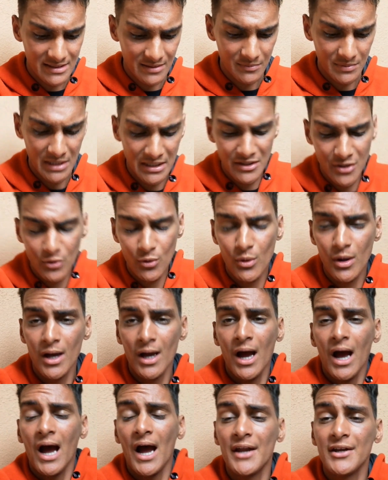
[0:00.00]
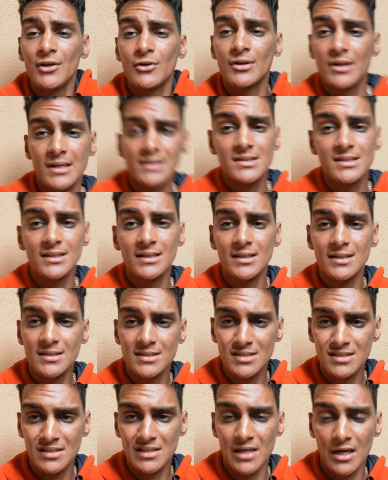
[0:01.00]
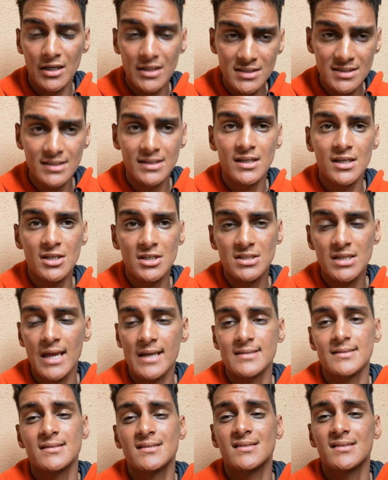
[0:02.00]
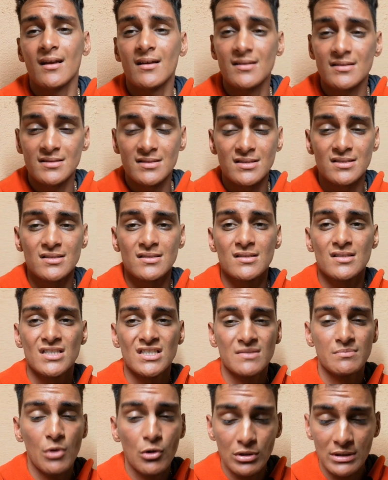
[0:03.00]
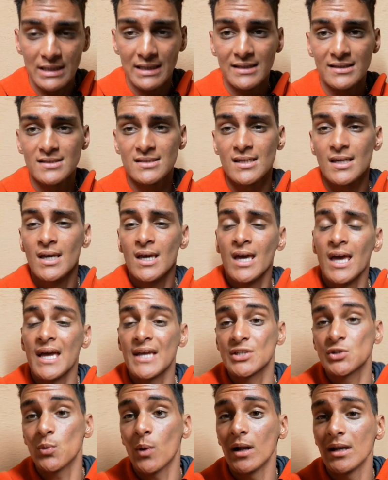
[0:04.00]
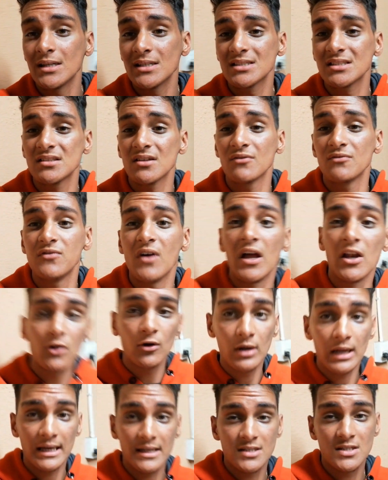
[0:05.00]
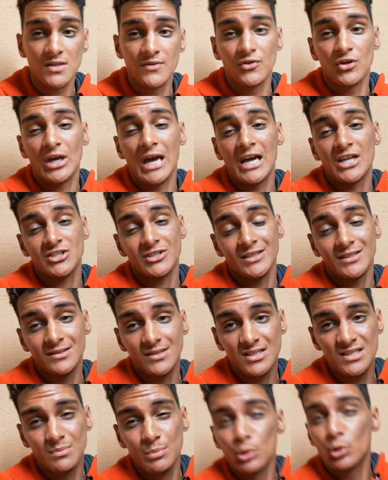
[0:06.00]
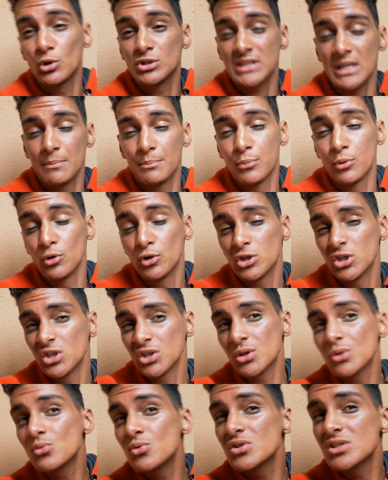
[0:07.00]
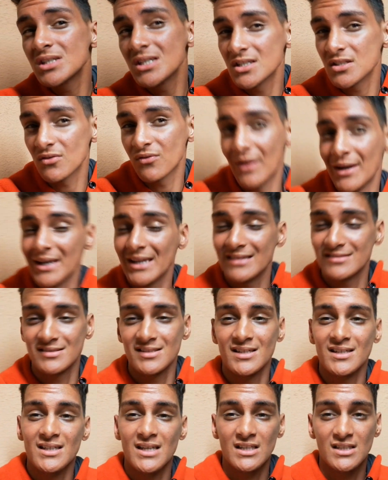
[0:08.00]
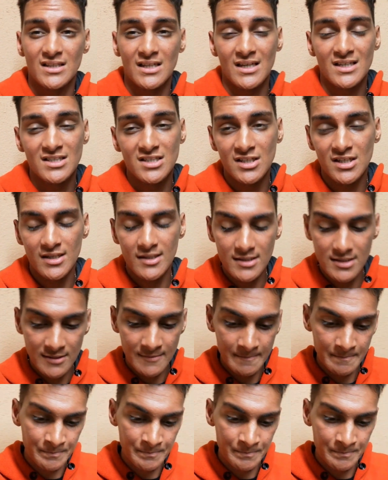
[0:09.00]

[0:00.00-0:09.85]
I mean, I know Racing Edge actually sells the smoke lights as well as the Velo lights if you guys are interested, because I bought 2 sets of Velo lights ready at Racing Edge,